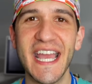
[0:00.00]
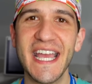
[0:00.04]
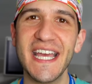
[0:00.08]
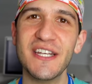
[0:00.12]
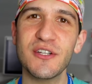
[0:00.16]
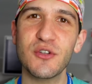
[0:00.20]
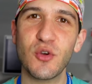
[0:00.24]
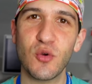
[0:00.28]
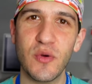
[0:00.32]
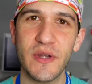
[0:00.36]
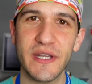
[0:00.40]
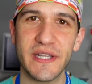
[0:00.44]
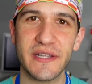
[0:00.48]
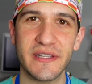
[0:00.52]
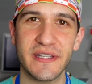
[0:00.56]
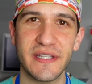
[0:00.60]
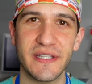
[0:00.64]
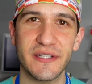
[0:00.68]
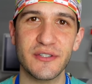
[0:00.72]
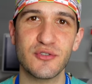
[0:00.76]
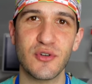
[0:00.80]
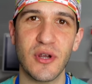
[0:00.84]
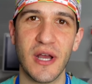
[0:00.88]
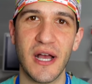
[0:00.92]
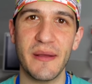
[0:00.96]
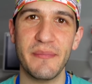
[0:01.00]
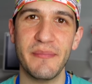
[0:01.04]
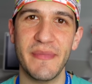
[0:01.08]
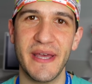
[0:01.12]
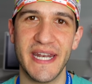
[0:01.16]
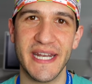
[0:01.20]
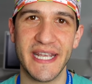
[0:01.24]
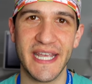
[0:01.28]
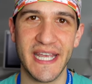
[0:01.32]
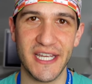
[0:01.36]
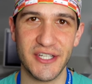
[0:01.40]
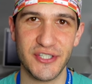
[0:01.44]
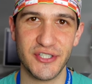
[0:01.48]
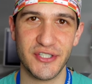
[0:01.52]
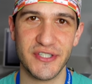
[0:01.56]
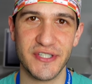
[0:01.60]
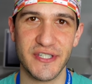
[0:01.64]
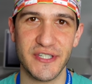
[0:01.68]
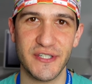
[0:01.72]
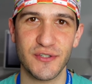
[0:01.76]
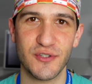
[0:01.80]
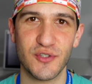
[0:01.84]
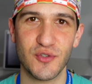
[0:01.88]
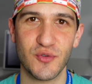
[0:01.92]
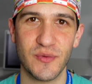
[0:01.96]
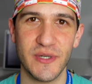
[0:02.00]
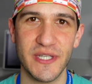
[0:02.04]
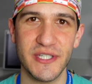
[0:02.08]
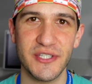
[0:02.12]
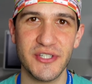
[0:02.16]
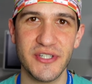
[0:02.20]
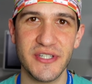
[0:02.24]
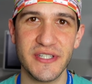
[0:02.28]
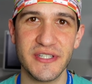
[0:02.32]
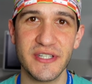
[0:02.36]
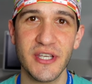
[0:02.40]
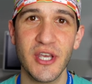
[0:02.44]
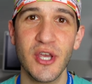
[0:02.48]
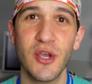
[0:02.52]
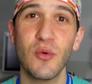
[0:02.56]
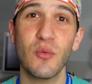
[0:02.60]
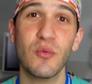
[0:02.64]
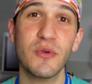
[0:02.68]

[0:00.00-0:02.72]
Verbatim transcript: and quickly draw up medications into syringes,